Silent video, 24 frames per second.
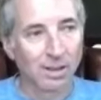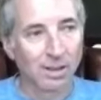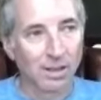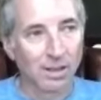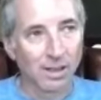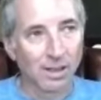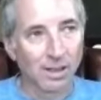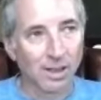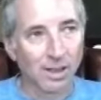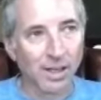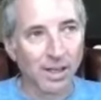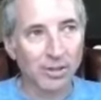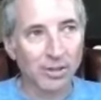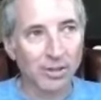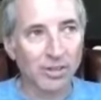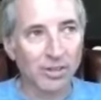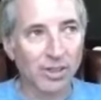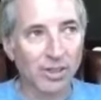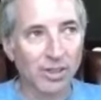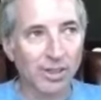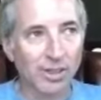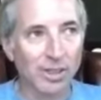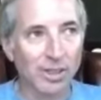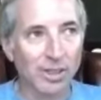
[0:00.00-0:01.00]
I have a
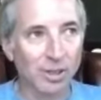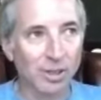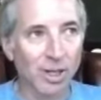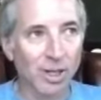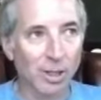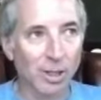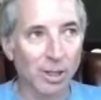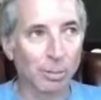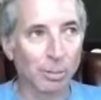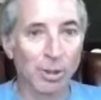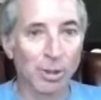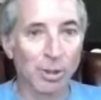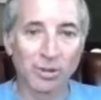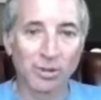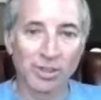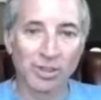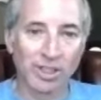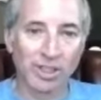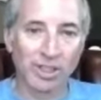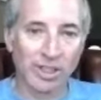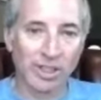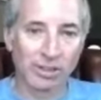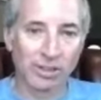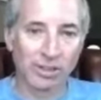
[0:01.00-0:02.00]
son and a daughter,
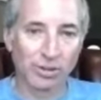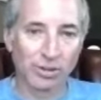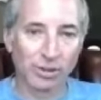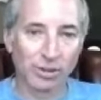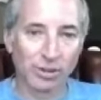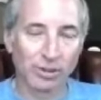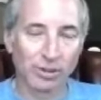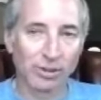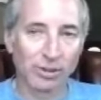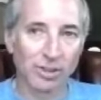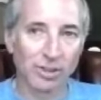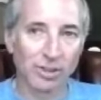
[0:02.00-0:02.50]
both teenagers.